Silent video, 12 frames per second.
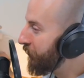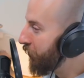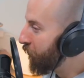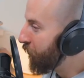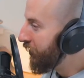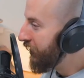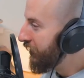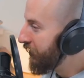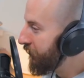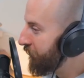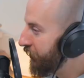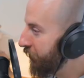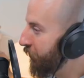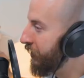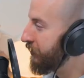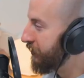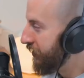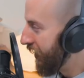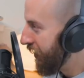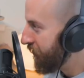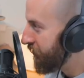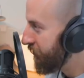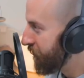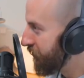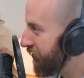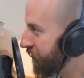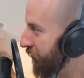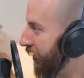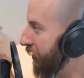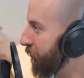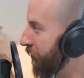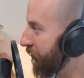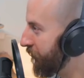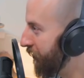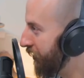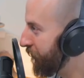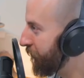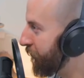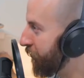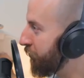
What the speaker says: We went into the house. It was like we were invited for